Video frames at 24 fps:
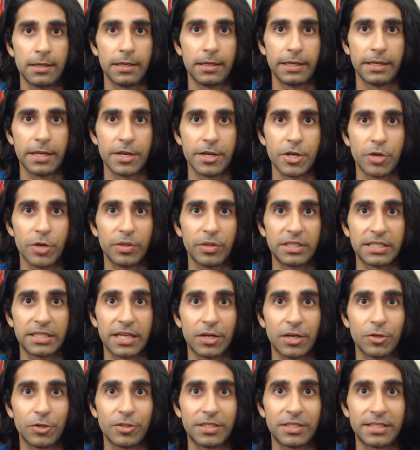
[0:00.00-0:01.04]
And I know it
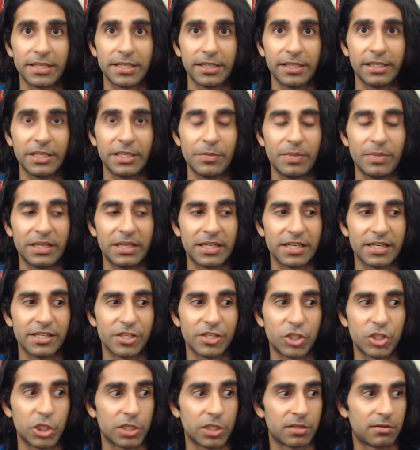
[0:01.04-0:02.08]
sounds silly
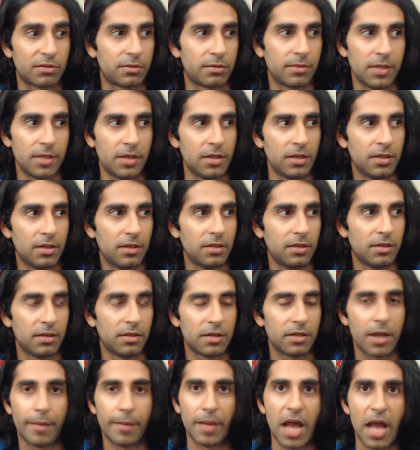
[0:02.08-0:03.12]
because just a
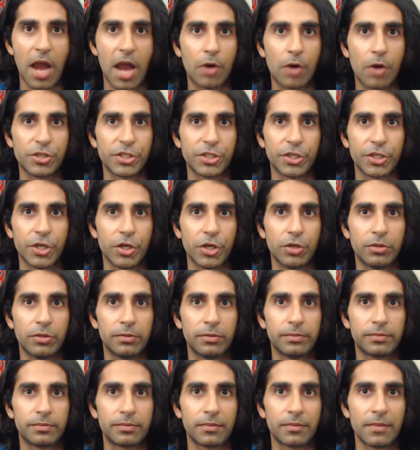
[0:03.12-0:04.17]
couple hours
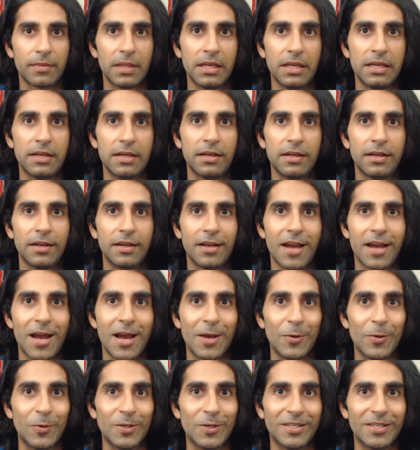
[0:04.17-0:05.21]
ago,
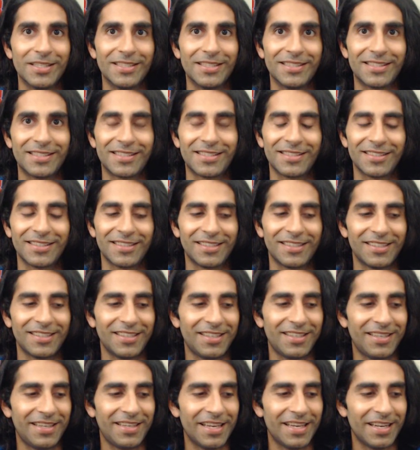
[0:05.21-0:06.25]
I was
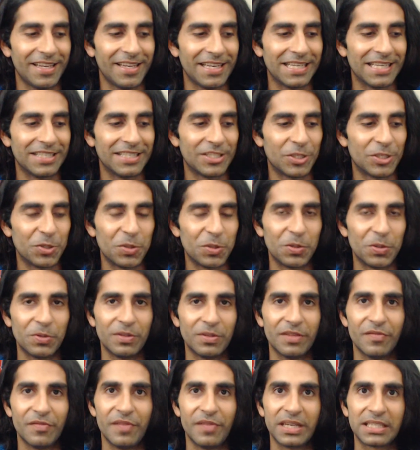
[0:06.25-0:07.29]
getting into
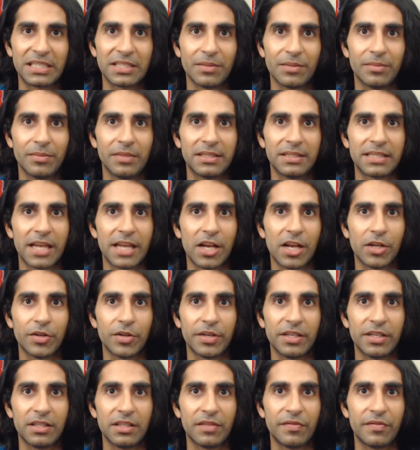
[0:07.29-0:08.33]
the victim
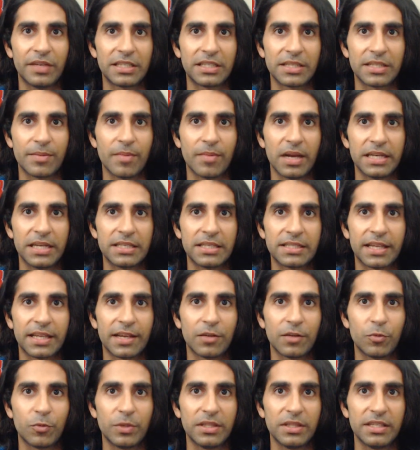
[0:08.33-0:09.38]
mentality, the victim
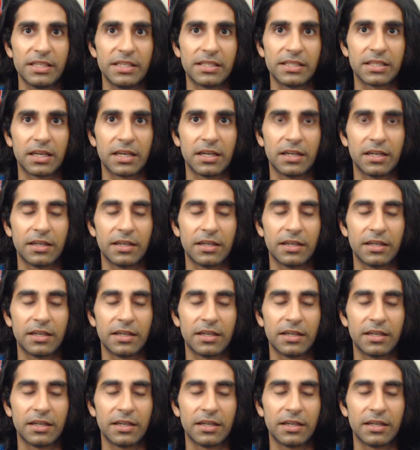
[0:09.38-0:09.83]
mindset, when these